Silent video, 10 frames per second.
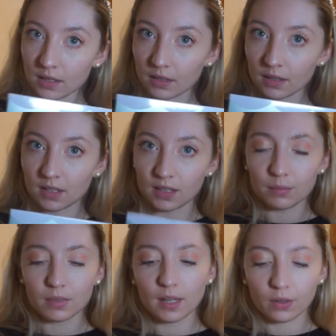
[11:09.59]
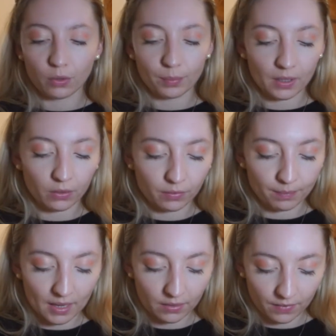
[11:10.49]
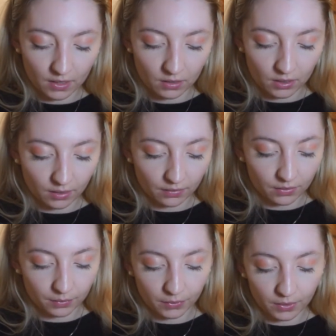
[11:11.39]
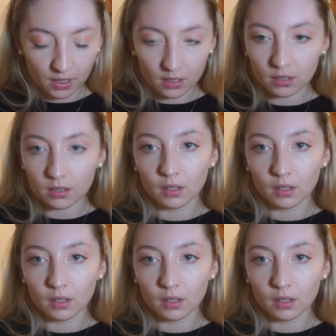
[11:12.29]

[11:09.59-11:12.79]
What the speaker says: They seem to like copy a lot of Benefit stuff, to be honest.